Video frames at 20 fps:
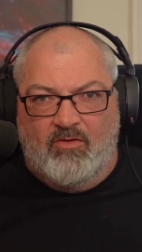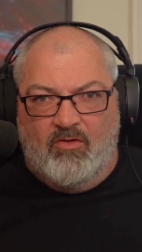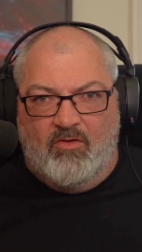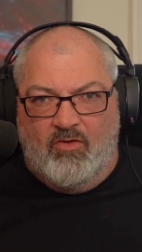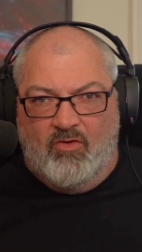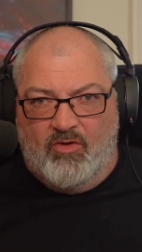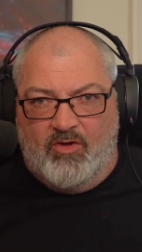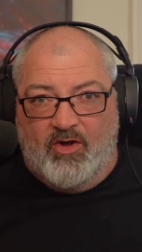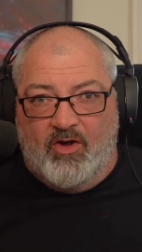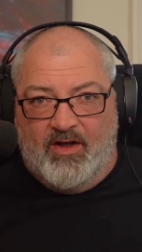
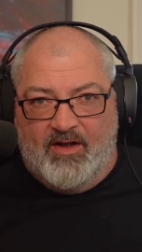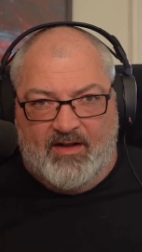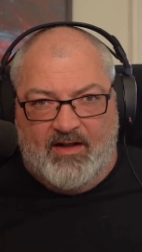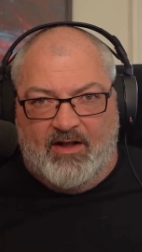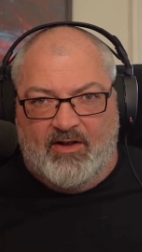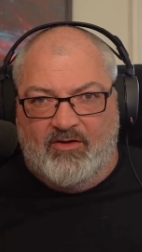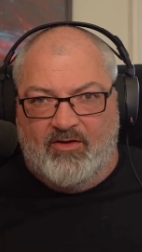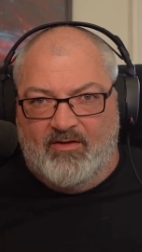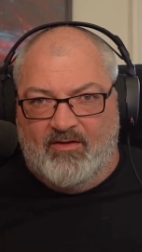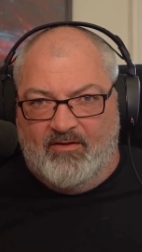
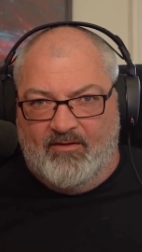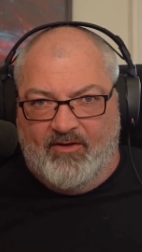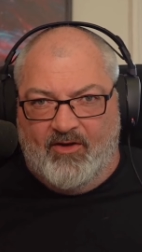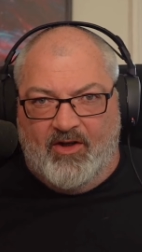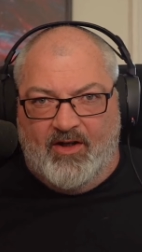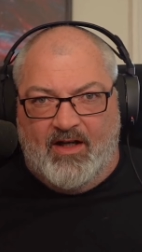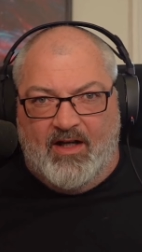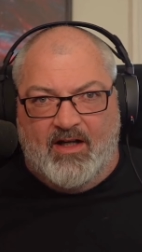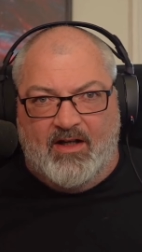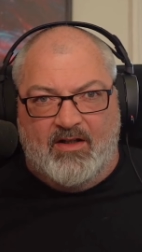organization's
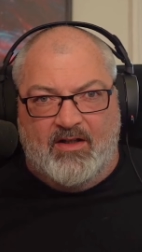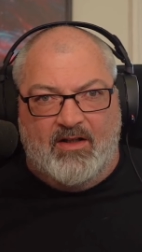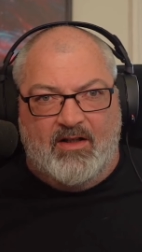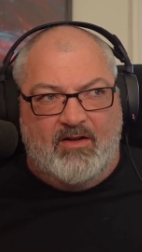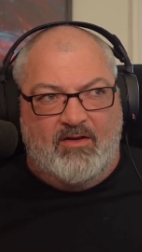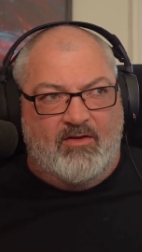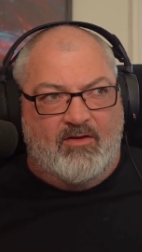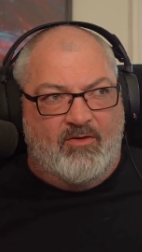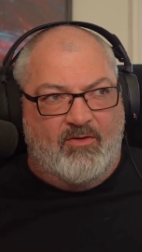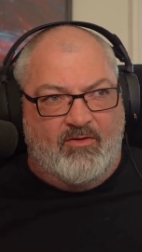
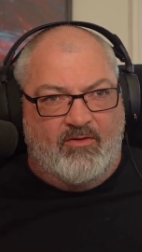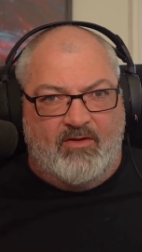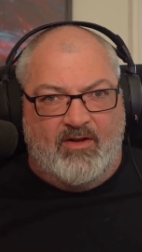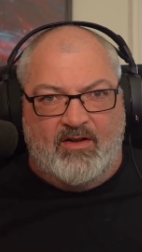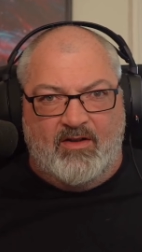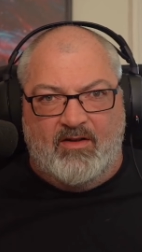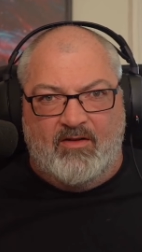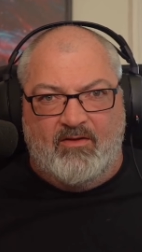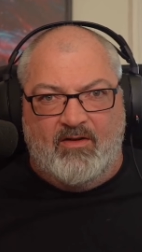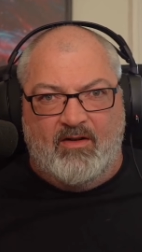finances and all the
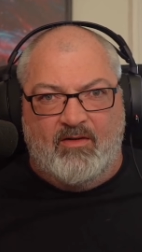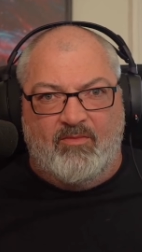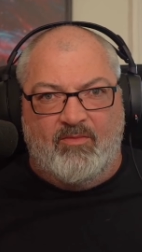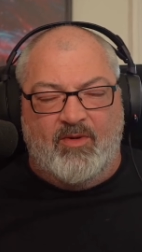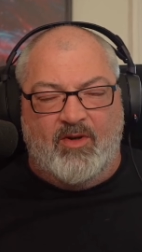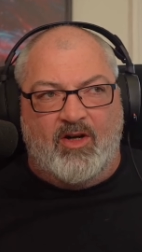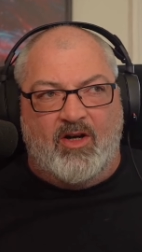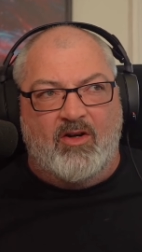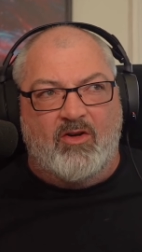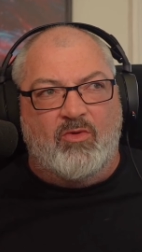rest of it,
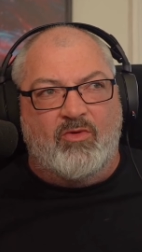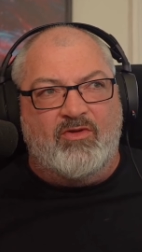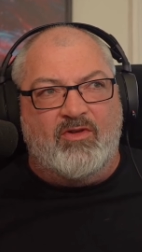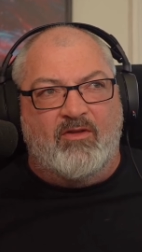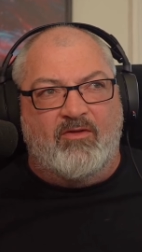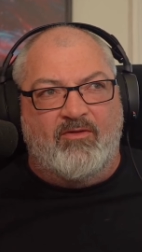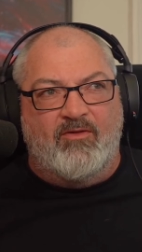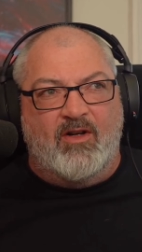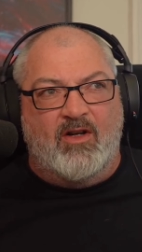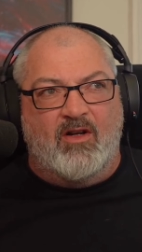but I
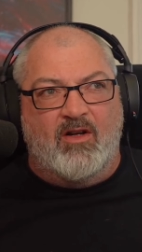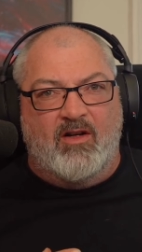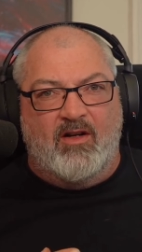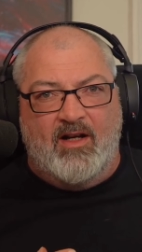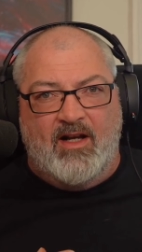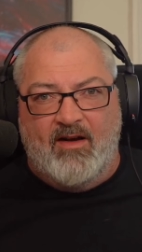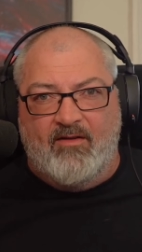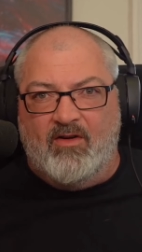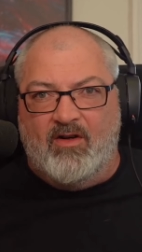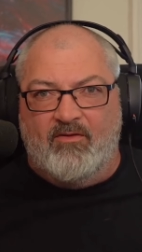also feel a
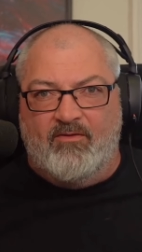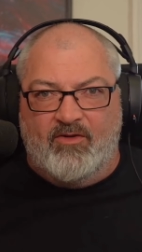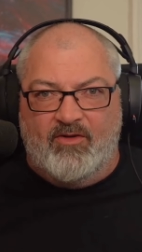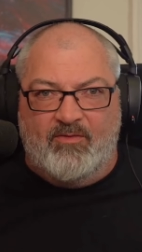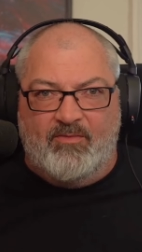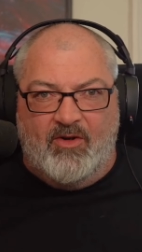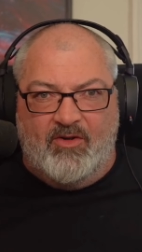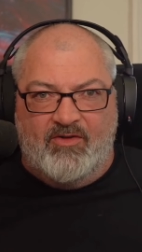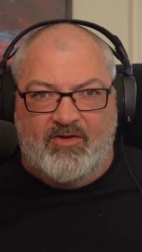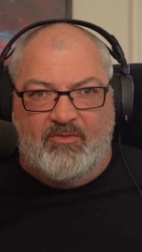level of
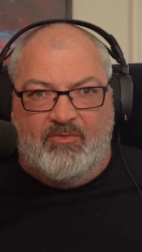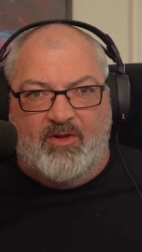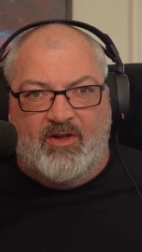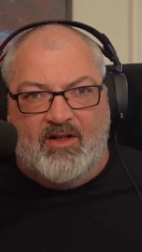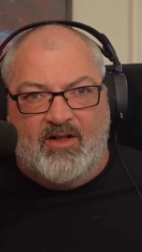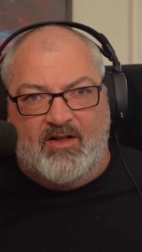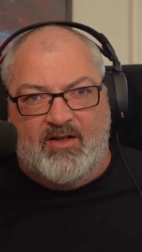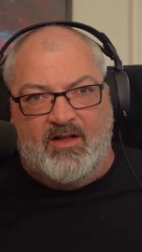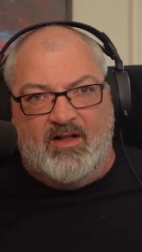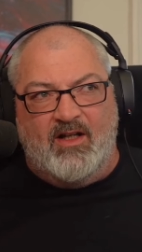
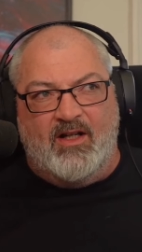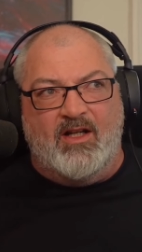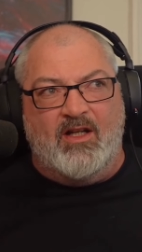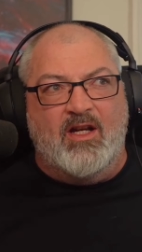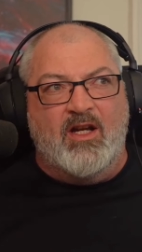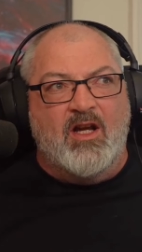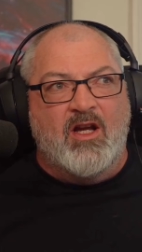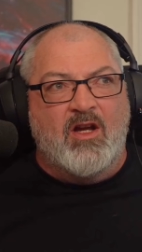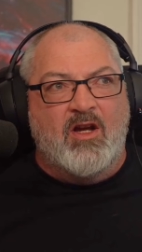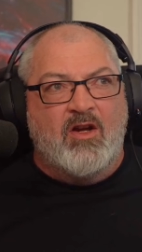responsibility
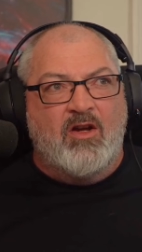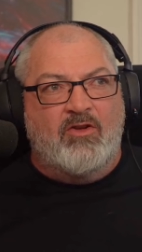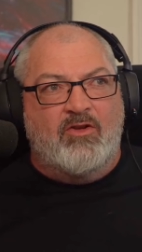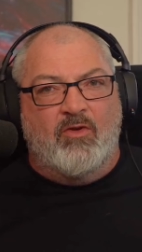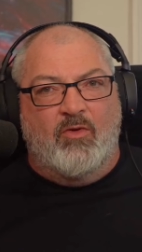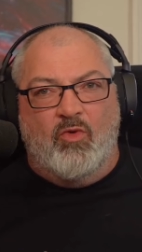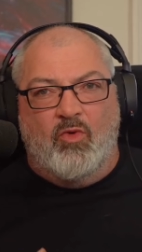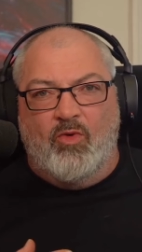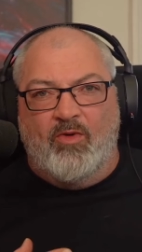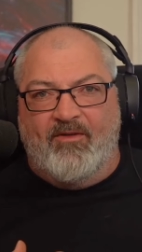
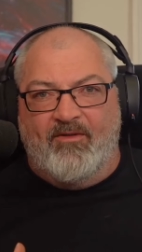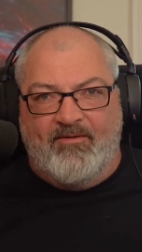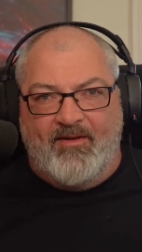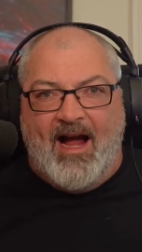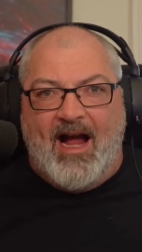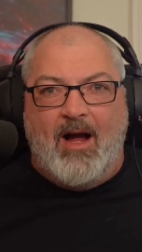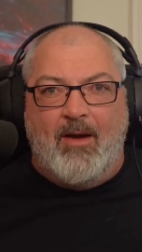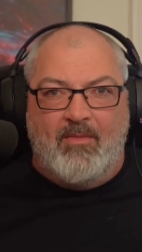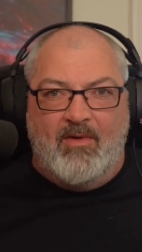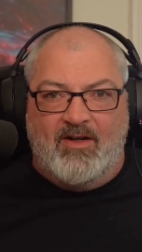to all the
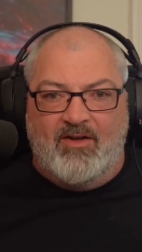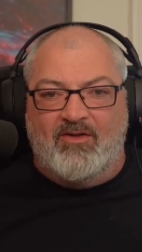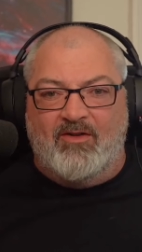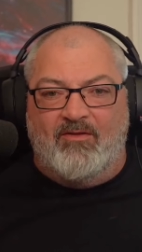families